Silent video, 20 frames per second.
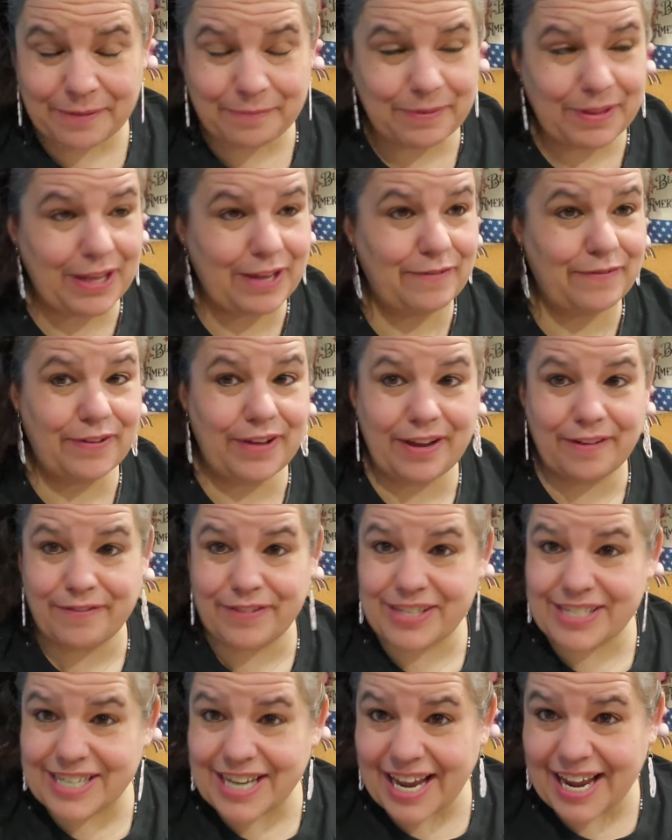I'm thankful
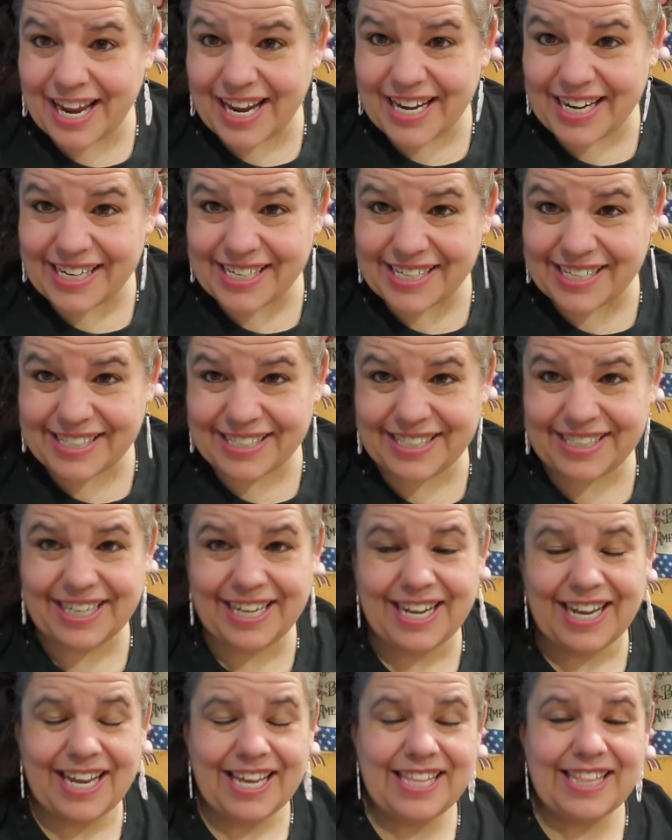every day
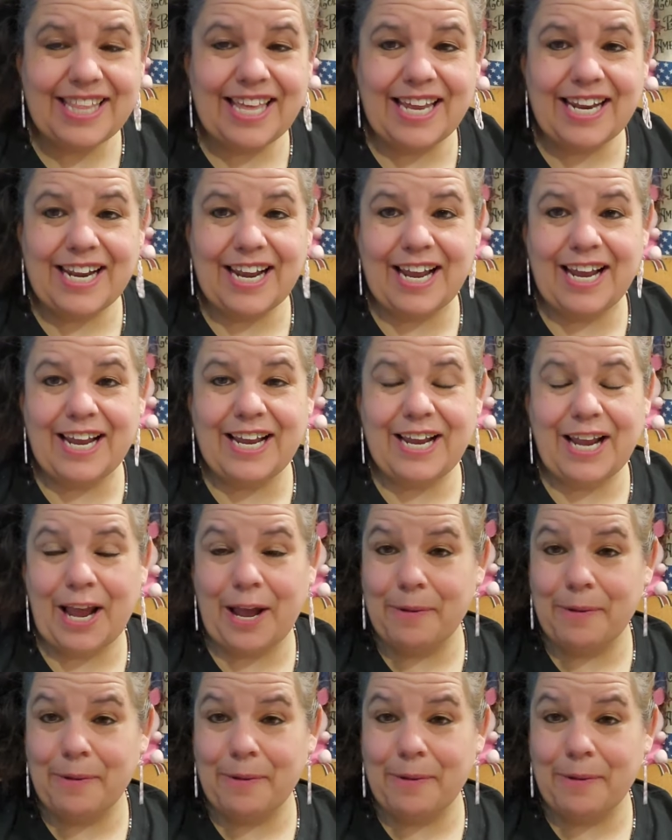that I